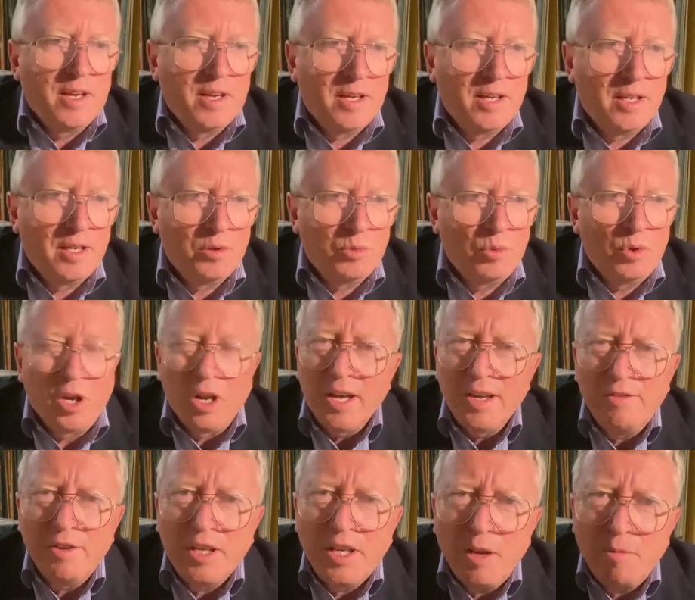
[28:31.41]
Will
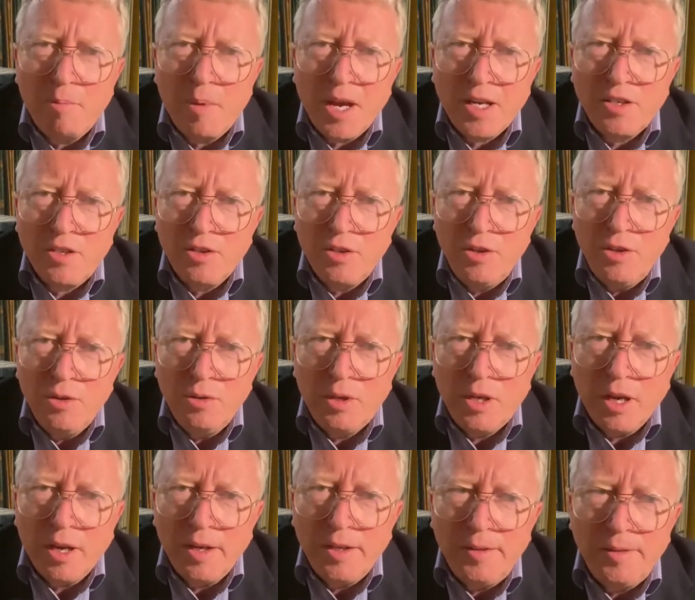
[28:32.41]
I ever get back to the
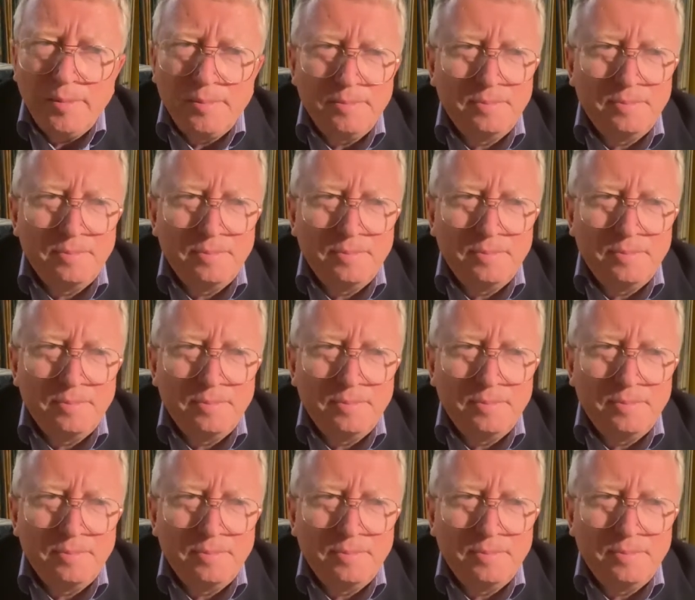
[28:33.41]
UK?